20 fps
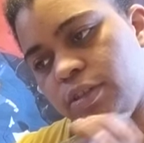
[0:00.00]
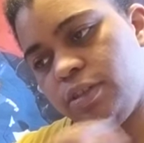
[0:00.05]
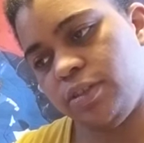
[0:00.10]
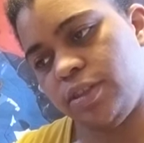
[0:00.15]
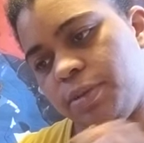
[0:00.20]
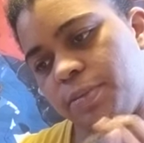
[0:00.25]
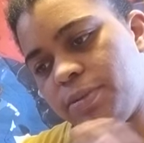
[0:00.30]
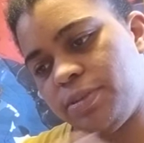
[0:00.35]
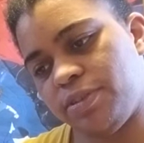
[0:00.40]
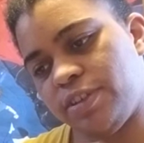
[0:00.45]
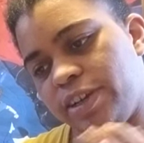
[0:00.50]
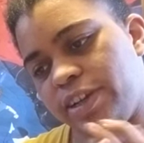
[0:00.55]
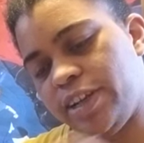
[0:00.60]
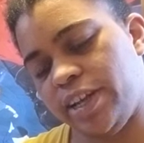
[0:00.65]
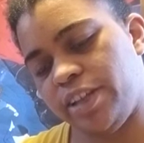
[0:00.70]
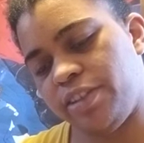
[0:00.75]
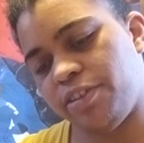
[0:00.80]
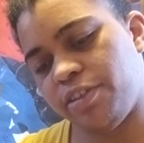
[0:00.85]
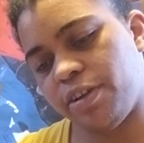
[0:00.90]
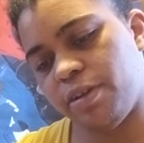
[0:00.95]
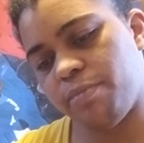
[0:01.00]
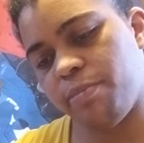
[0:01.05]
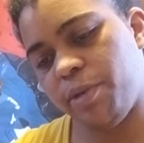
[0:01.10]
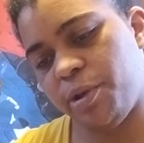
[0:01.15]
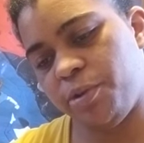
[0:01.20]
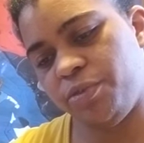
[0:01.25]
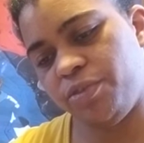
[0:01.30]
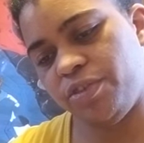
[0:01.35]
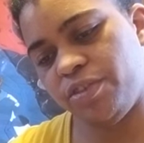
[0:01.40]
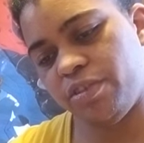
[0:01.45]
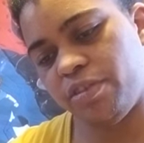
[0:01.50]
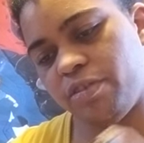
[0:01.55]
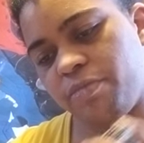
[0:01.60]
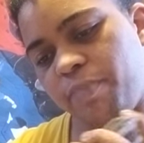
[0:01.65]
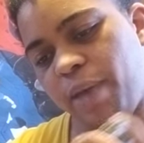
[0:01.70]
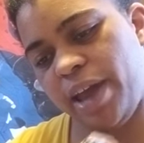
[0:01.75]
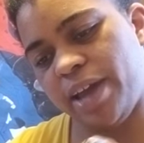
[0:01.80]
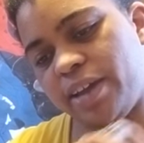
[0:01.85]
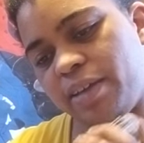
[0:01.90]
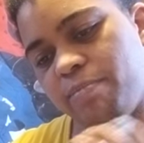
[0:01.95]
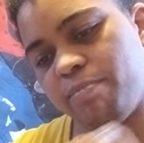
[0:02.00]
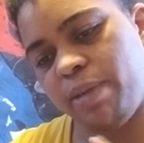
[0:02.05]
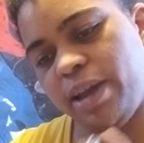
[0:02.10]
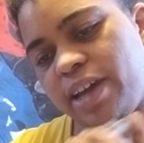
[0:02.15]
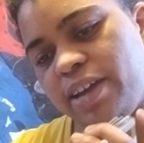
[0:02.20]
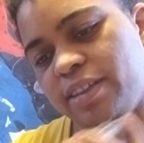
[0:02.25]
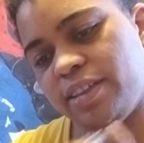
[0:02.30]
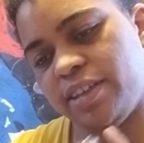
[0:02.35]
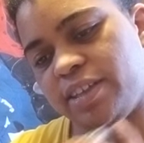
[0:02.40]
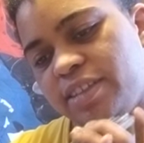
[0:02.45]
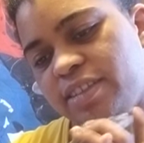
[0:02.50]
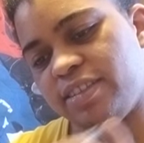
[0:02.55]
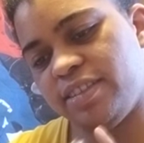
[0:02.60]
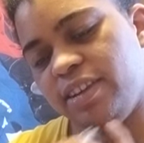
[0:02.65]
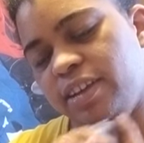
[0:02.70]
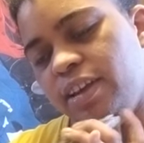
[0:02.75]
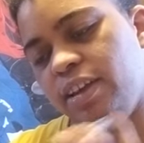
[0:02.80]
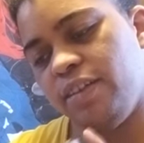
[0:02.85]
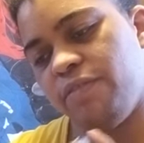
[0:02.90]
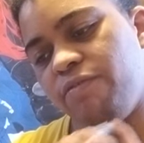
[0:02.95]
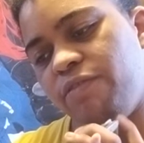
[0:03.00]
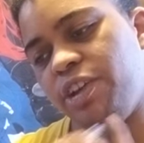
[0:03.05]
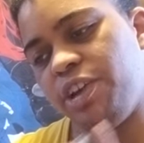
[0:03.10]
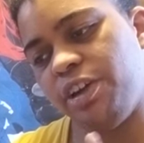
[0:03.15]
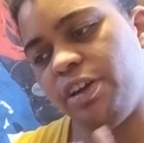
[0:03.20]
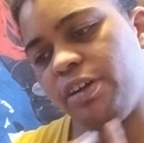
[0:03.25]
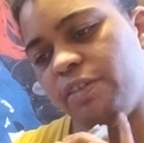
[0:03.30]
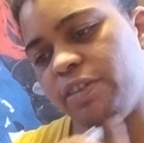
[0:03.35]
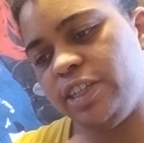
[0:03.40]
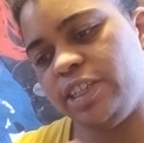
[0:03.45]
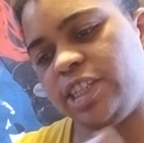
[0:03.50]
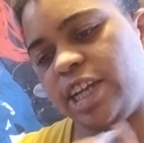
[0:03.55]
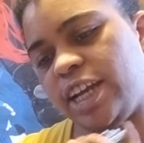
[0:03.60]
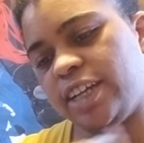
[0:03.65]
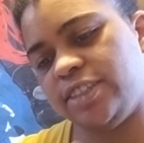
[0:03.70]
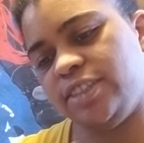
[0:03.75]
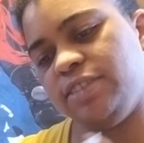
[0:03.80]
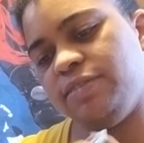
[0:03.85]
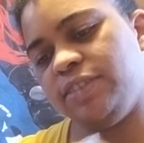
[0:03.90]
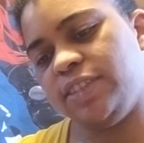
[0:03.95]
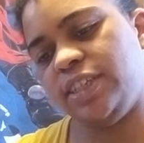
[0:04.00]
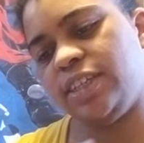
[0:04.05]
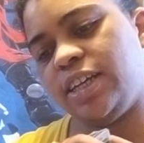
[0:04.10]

Someone's trying to get their emotions back in balance. Fear and rejection when it